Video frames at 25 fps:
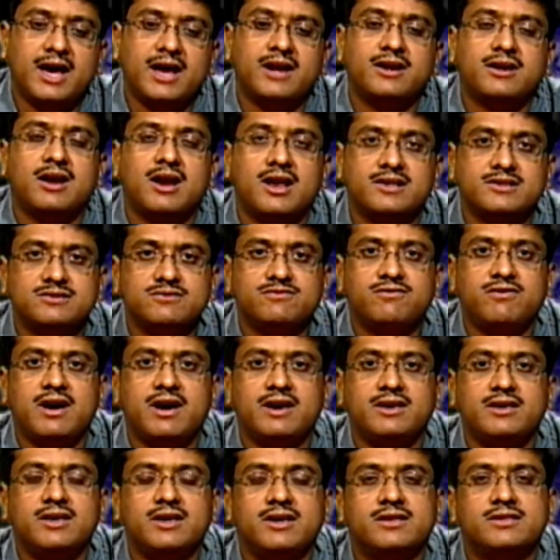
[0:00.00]
and
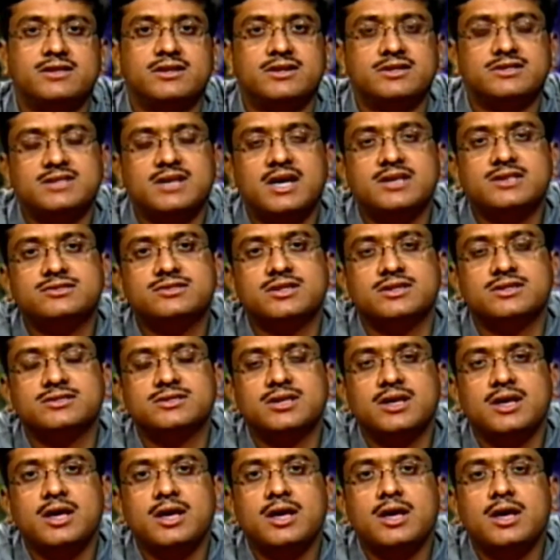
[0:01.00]
classify the
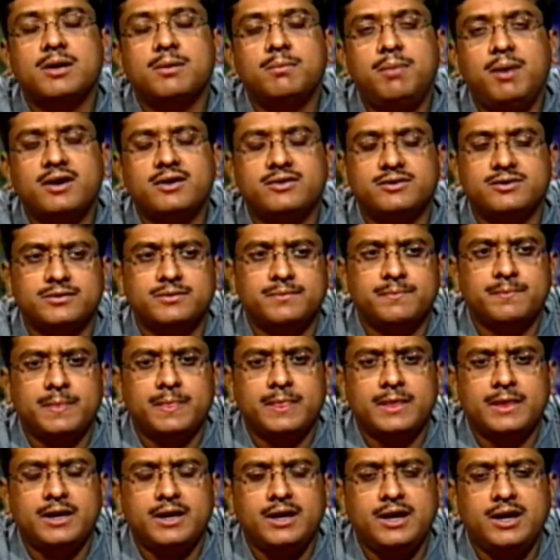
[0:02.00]
disasters, but
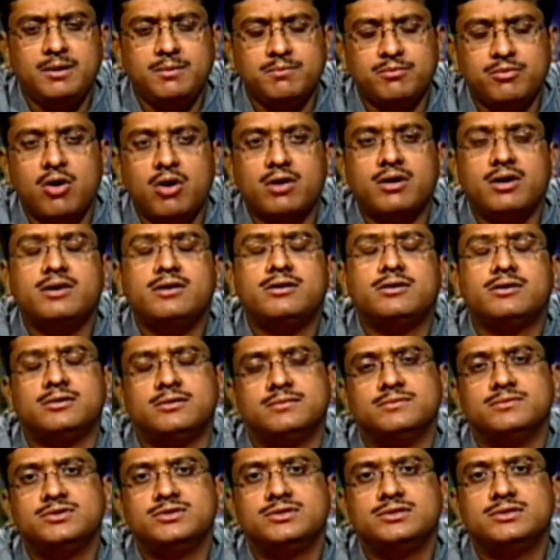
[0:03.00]
in broader
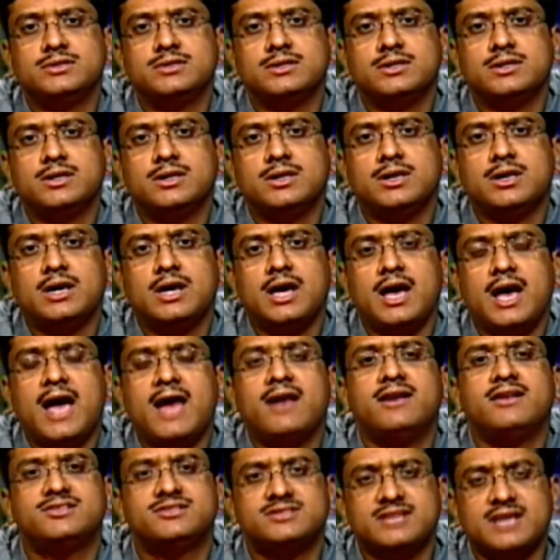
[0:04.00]
terms
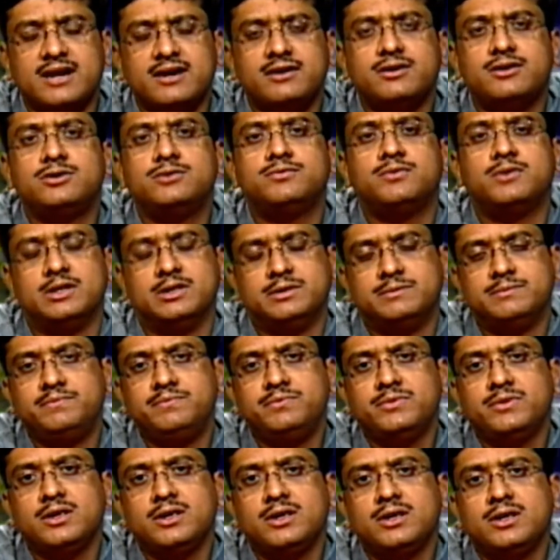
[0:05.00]
and a standard one,
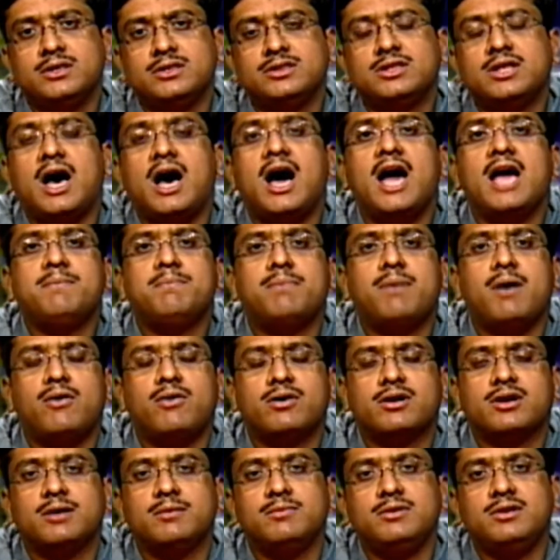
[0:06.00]
the high
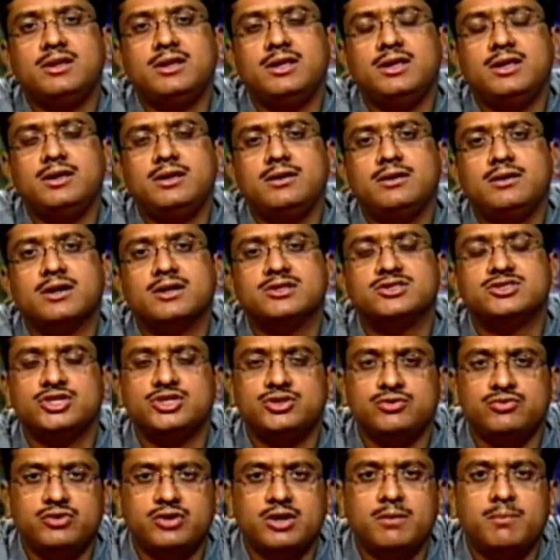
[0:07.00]
power committee
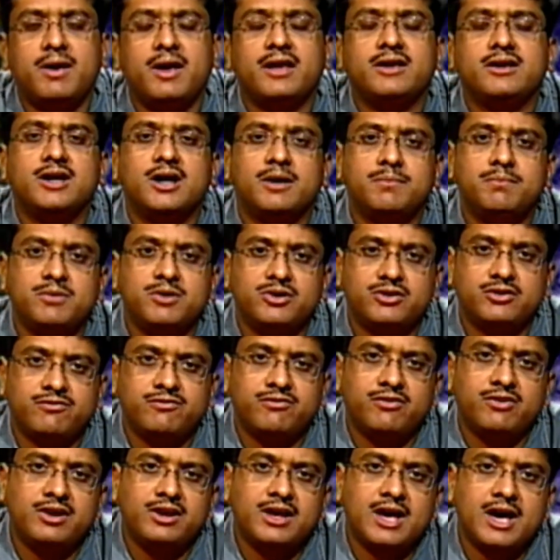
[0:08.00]
constituted by Government
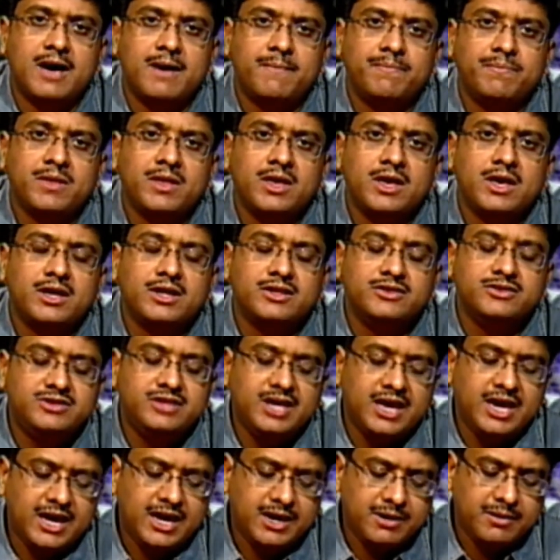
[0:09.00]
of India,
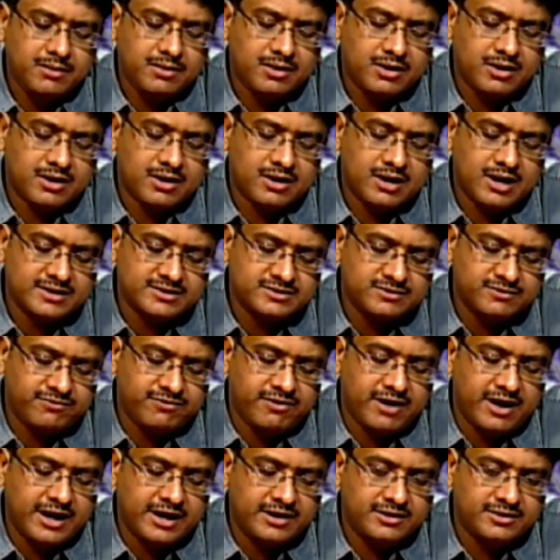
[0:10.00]
they
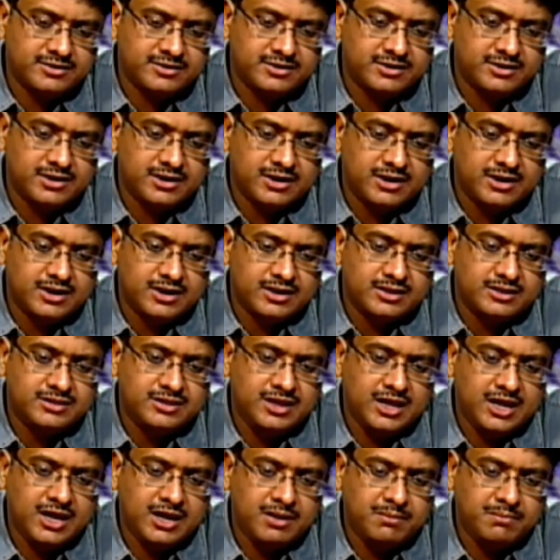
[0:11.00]
classified,
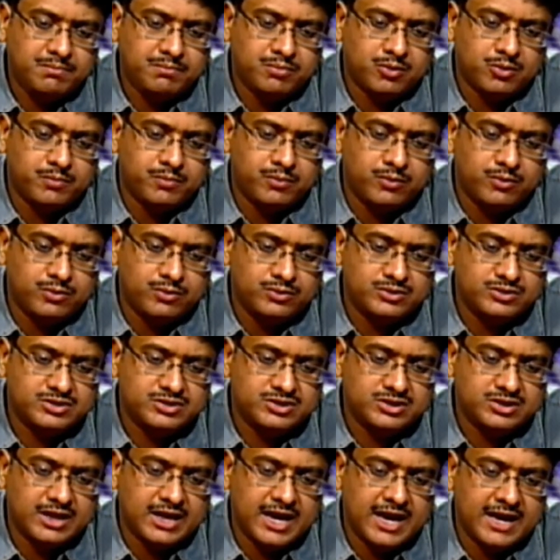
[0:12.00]
they
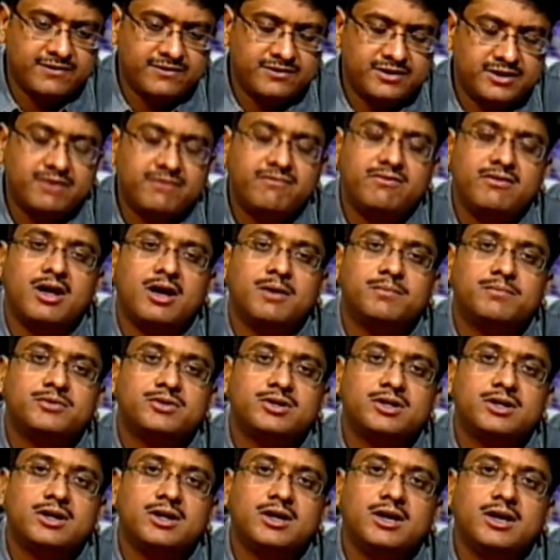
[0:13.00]
proposed and
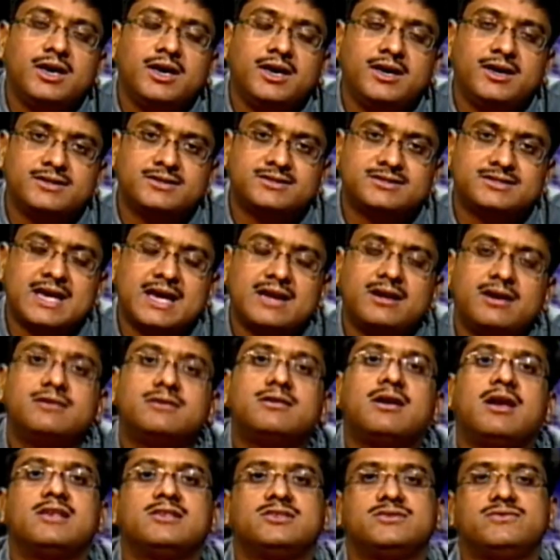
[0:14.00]
developed a
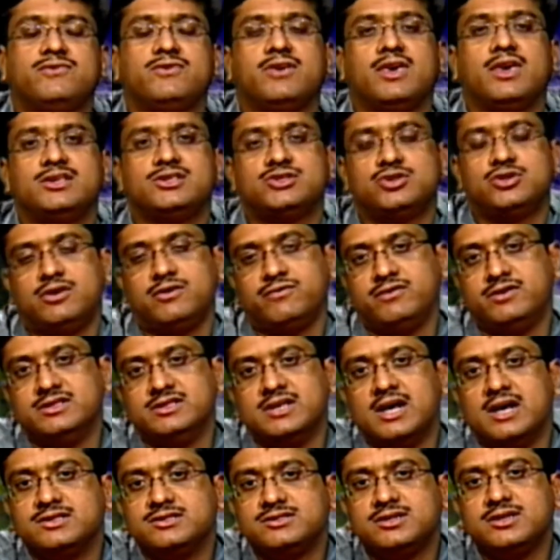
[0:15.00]
standard classification of
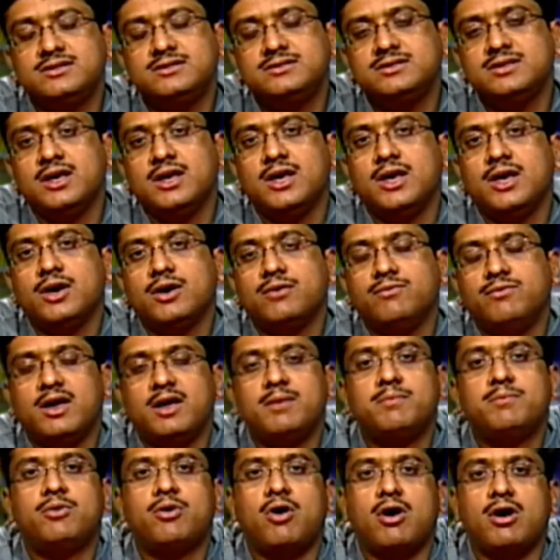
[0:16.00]
disasters,
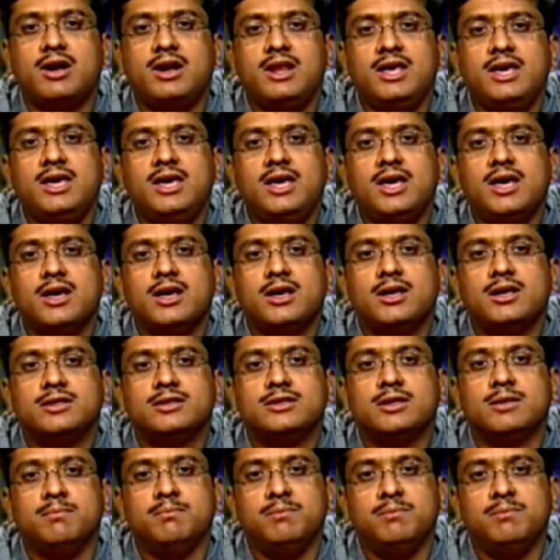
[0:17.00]
where broadly the